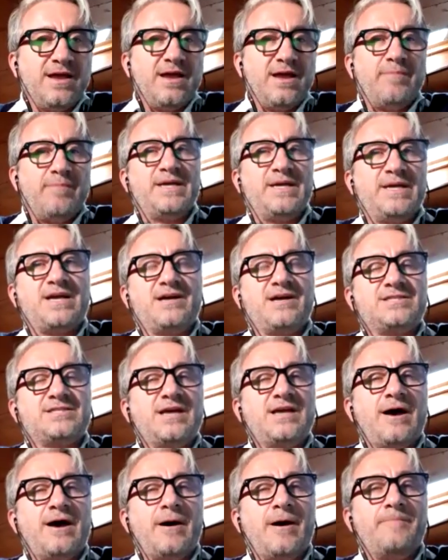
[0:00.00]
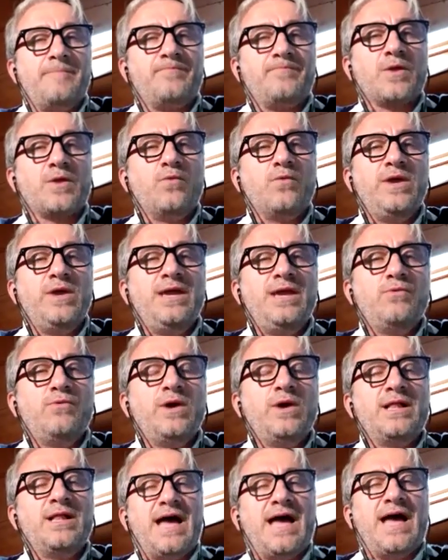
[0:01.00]
because we
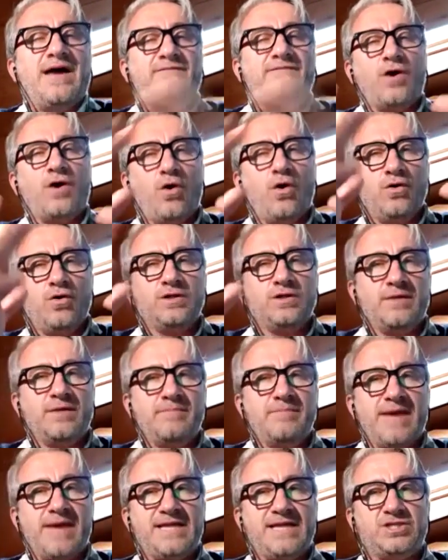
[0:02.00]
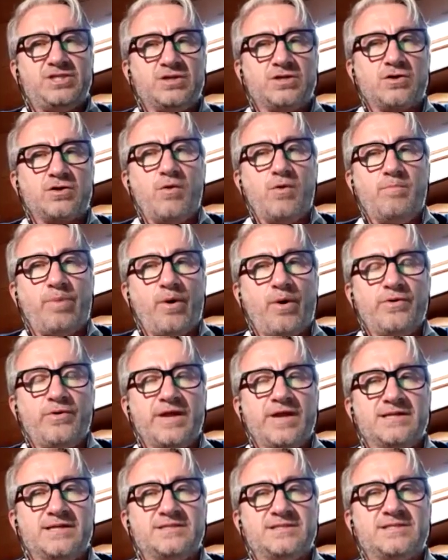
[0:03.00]
will have all the major
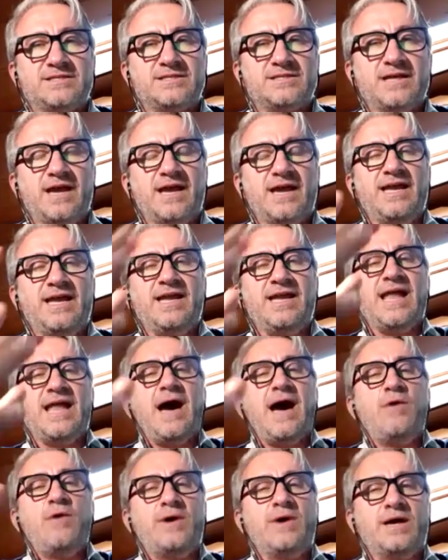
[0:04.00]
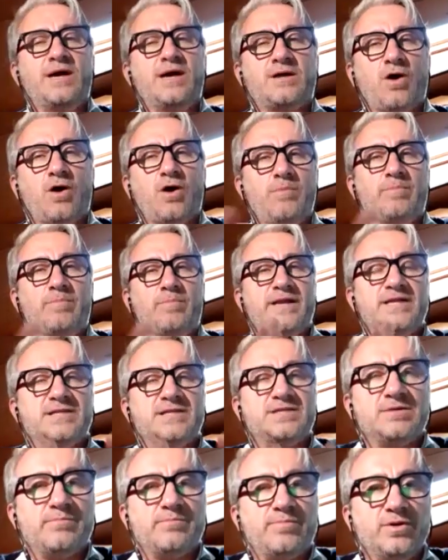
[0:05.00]
components in our
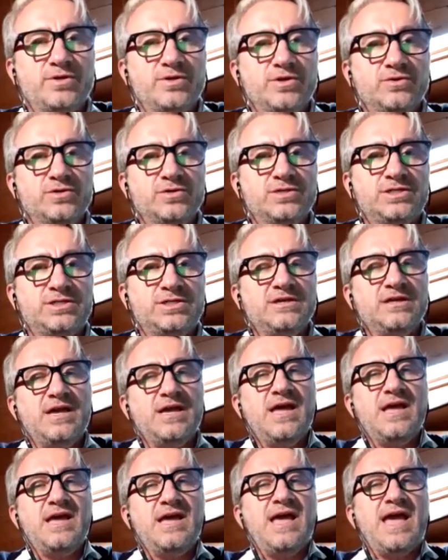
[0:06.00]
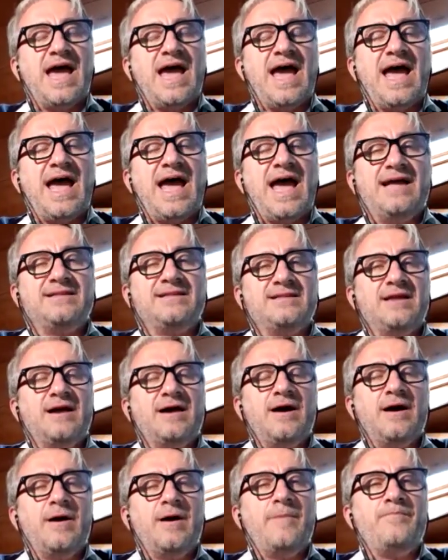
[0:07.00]
companies produced, and
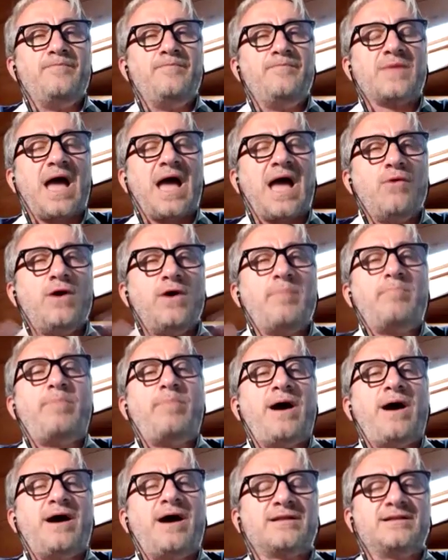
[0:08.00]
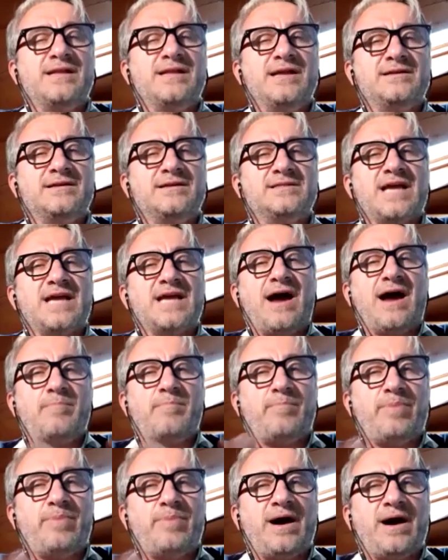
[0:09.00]
our partners, our
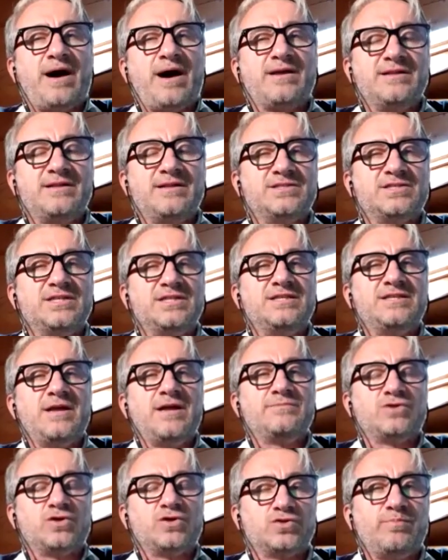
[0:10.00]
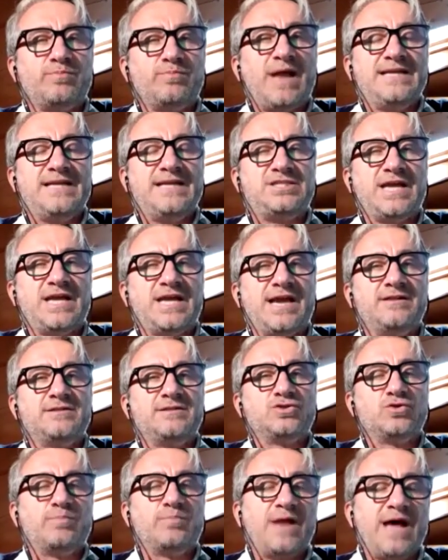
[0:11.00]
partners in terms of supply chain,
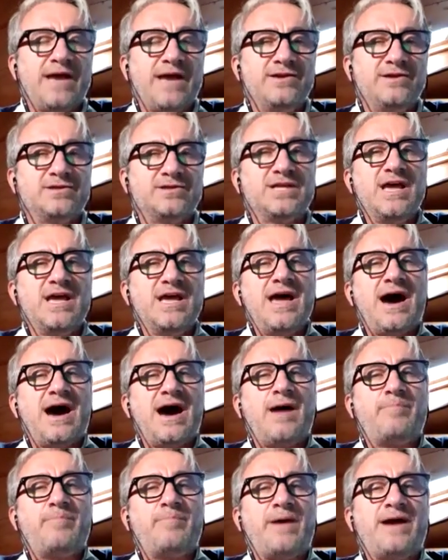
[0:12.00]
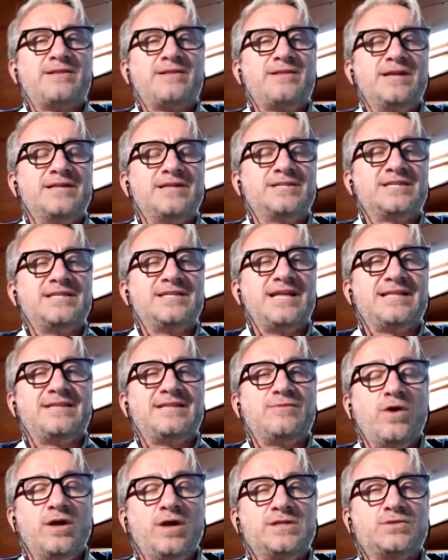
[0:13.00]
suppliers, are partners that
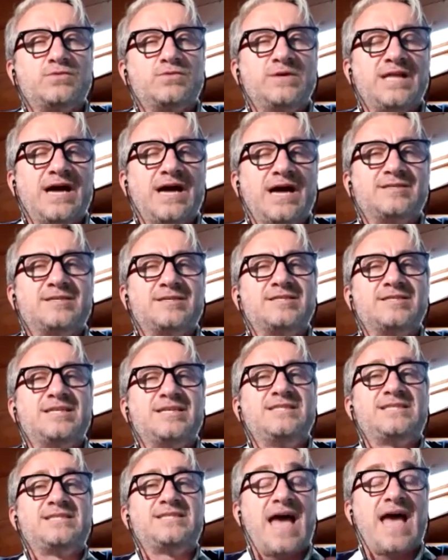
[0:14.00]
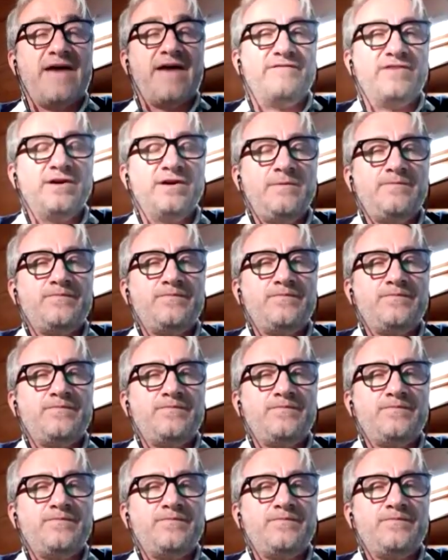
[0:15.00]
works with us since ever.